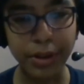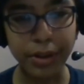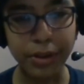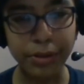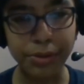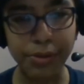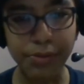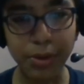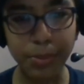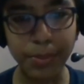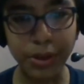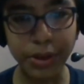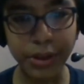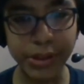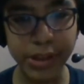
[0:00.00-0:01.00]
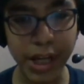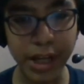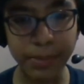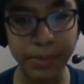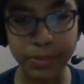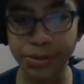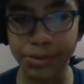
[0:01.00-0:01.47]
So opponent
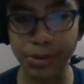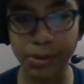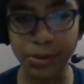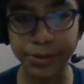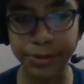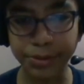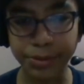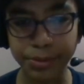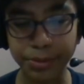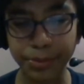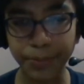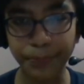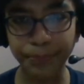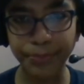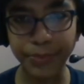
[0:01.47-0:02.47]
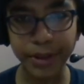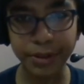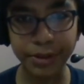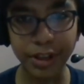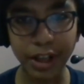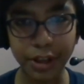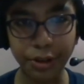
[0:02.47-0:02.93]
time has also
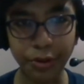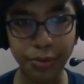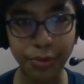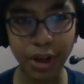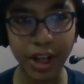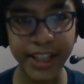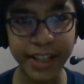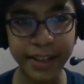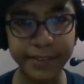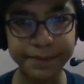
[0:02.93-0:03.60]
started running.